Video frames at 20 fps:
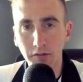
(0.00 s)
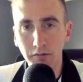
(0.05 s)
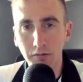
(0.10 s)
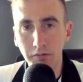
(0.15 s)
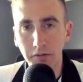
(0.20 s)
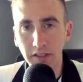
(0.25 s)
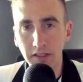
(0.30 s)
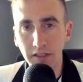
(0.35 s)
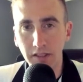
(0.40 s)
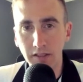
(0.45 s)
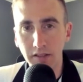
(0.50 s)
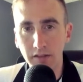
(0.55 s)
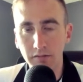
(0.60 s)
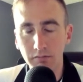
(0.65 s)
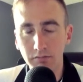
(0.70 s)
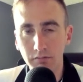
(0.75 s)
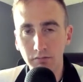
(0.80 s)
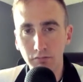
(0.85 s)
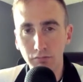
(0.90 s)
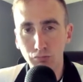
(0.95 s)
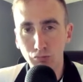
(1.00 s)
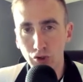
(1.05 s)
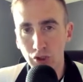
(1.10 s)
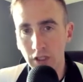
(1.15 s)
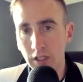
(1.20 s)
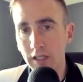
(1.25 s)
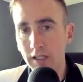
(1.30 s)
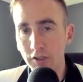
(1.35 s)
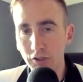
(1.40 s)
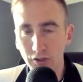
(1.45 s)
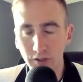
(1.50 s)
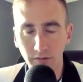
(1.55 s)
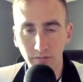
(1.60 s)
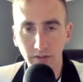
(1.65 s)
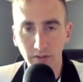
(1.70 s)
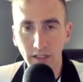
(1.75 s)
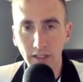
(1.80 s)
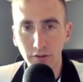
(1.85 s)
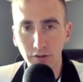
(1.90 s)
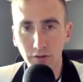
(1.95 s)
we change the
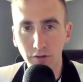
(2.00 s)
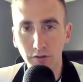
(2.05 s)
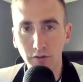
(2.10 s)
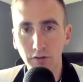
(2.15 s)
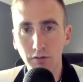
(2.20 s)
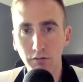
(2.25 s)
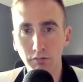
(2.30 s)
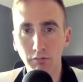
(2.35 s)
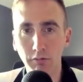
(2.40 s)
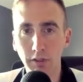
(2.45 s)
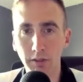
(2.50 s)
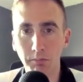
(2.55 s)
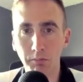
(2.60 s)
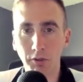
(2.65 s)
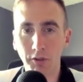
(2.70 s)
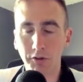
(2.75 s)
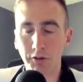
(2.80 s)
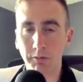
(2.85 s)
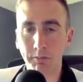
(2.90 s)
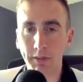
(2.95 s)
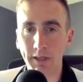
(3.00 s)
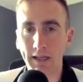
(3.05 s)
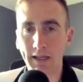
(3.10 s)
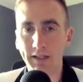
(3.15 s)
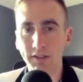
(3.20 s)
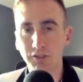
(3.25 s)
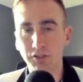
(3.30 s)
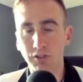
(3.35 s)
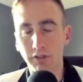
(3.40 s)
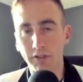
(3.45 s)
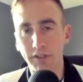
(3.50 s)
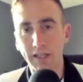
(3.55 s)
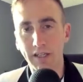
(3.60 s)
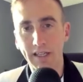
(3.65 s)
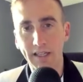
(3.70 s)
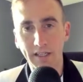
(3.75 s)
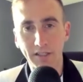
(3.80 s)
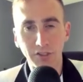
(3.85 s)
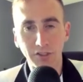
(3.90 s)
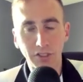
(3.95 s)
vector, we put the pads on
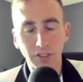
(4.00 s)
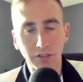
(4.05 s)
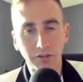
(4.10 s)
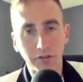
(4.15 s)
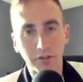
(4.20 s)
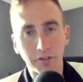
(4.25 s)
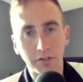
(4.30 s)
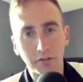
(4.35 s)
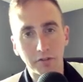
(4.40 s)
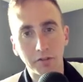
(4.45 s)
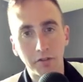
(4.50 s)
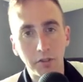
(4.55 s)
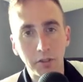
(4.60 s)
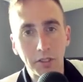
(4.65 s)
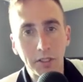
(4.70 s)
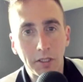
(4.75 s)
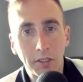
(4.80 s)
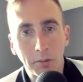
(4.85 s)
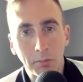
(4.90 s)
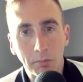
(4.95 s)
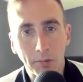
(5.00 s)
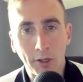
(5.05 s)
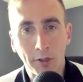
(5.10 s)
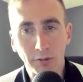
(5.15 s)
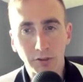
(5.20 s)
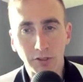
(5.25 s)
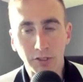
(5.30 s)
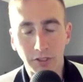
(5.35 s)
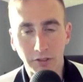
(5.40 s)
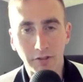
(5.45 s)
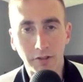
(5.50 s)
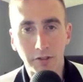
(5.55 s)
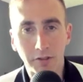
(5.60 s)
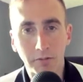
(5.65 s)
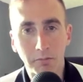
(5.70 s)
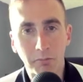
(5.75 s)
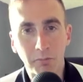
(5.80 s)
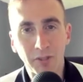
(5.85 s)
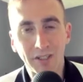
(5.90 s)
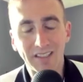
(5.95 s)
anterior posterior,
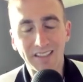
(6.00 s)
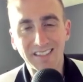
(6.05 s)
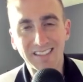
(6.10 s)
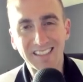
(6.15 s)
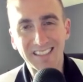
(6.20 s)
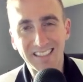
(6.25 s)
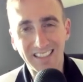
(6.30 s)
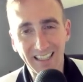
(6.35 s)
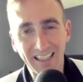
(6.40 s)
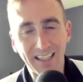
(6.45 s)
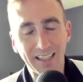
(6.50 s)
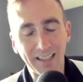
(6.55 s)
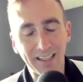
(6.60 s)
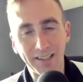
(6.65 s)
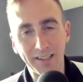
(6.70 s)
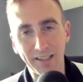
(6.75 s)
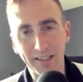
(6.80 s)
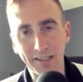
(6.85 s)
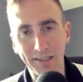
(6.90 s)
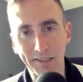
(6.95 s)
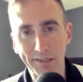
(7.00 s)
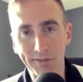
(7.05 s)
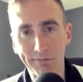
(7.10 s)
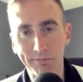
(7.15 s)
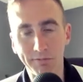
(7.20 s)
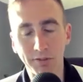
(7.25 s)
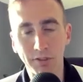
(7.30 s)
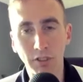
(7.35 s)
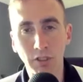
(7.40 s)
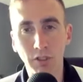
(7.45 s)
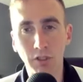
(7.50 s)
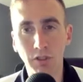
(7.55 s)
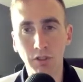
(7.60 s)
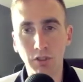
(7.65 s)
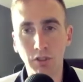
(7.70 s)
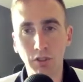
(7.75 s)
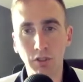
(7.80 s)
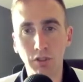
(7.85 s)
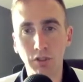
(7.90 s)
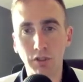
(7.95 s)
but instead of
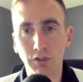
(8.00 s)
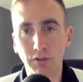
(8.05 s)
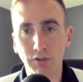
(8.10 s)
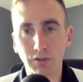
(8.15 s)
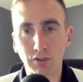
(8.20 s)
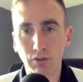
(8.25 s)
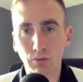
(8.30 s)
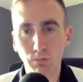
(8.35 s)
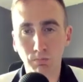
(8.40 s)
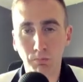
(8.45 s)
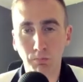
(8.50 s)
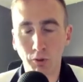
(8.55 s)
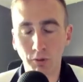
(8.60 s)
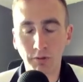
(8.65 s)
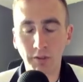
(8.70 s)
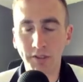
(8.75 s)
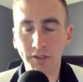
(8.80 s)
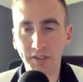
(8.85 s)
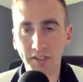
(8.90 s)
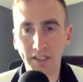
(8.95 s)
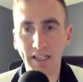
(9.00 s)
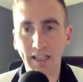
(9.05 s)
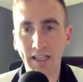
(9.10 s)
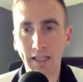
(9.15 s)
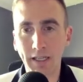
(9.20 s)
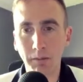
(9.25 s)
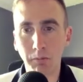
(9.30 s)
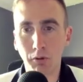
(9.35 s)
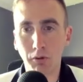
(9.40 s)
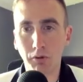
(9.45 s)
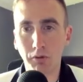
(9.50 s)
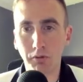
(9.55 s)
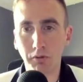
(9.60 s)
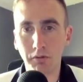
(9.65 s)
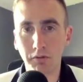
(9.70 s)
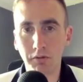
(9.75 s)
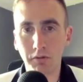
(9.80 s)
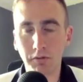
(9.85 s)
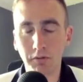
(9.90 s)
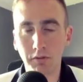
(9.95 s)
pulling the cable,
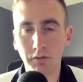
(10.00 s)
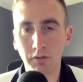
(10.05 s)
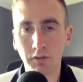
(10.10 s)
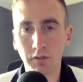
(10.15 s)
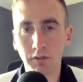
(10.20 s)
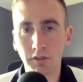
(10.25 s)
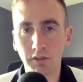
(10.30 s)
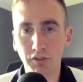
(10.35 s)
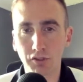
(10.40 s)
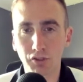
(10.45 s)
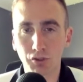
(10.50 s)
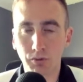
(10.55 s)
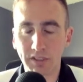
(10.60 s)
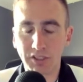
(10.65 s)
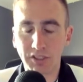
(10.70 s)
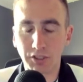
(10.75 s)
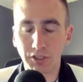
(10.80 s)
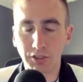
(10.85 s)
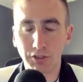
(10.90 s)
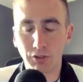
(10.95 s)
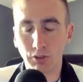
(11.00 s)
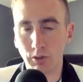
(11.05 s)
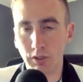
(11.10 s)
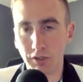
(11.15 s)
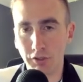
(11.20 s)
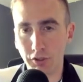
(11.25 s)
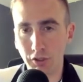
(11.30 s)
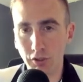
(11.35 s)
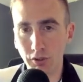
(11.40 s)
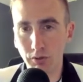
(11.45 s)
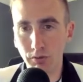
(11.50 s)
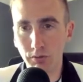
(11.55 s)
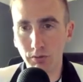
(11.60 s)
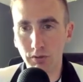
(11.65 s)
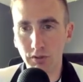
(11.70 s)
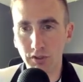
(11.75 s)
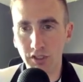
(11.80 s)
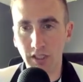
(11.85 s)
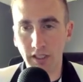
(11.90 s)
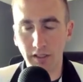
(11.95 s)
switching it to a new
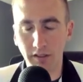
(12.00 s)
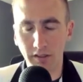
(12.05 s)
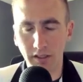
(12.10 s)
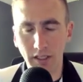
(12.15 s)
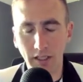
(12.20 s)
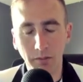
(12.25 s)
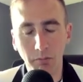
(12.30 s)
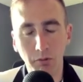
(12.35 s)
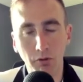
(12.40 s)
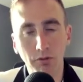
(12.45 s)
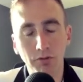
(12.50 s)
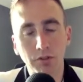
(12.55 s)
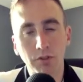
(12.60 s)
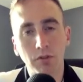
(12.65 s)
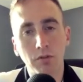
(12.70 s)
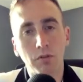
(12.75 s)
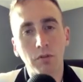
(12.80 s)
set of cables,